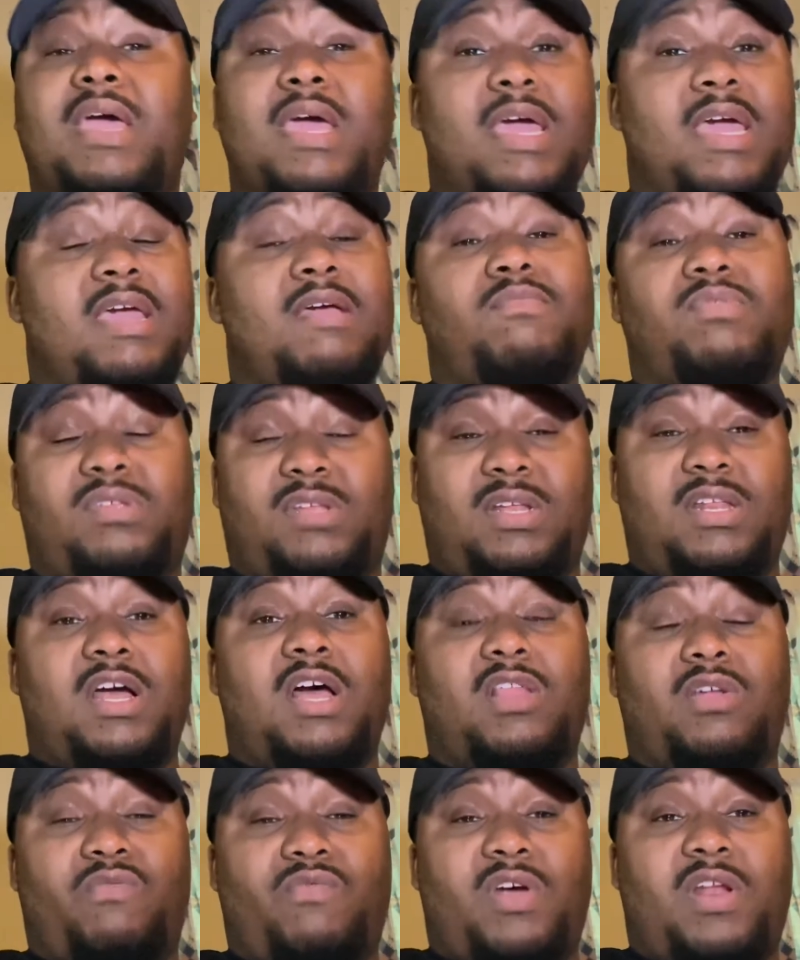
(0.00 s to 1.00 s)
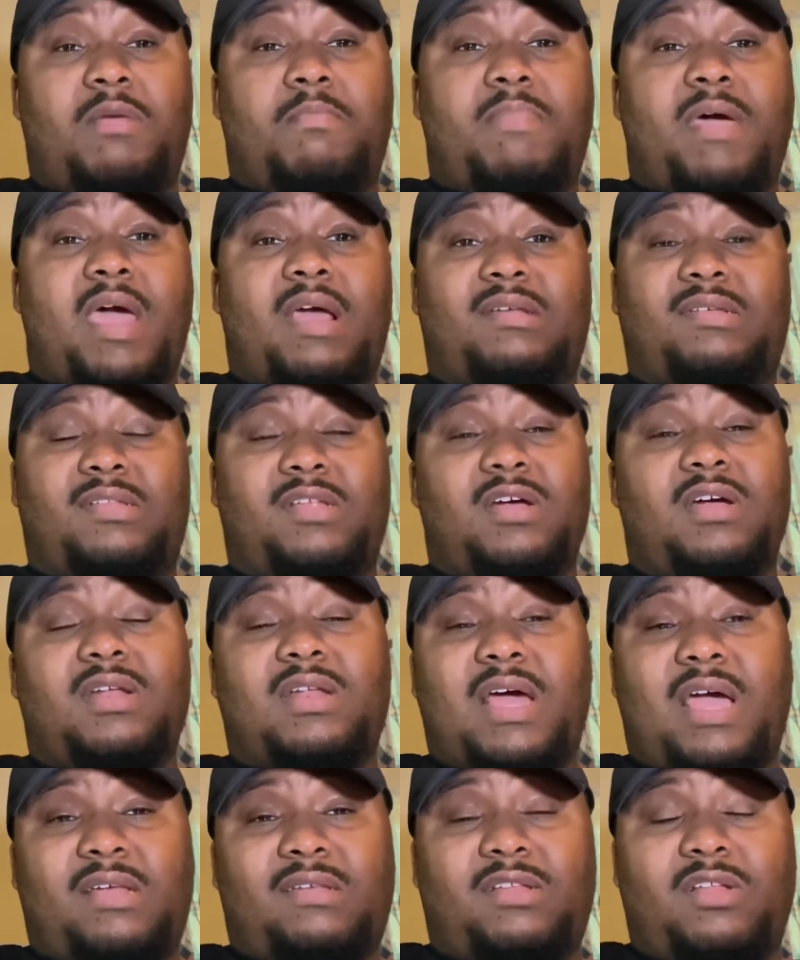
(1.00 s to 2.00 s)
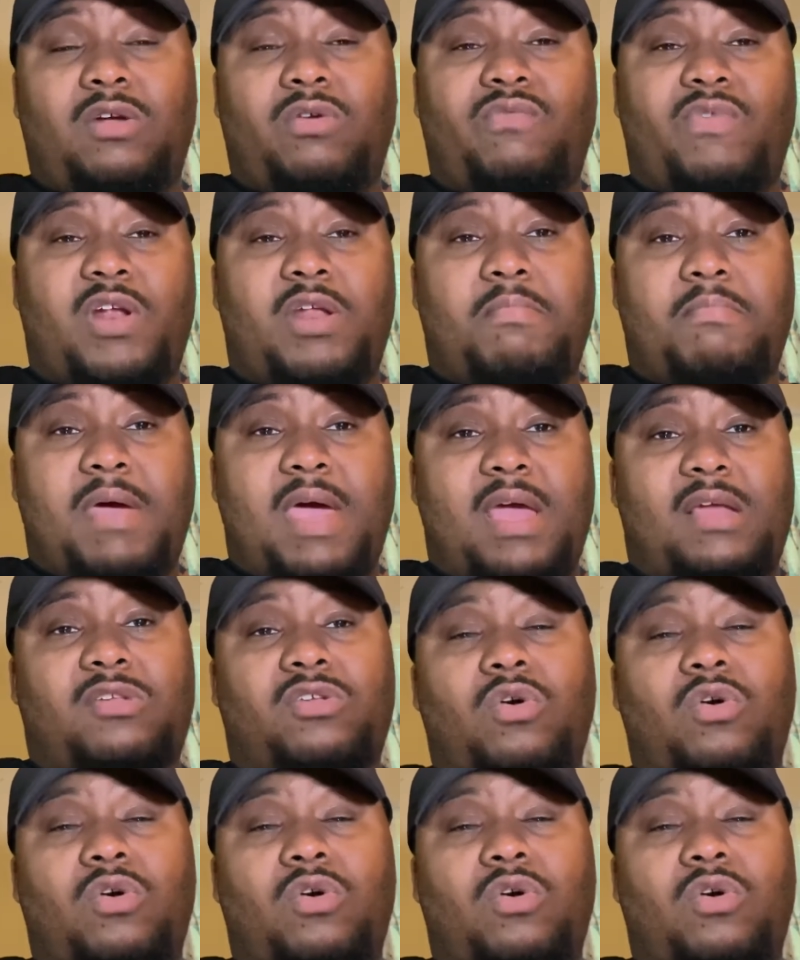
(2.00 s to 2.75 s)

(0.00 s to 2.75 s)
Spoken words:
He was another running back, still a nice little running back.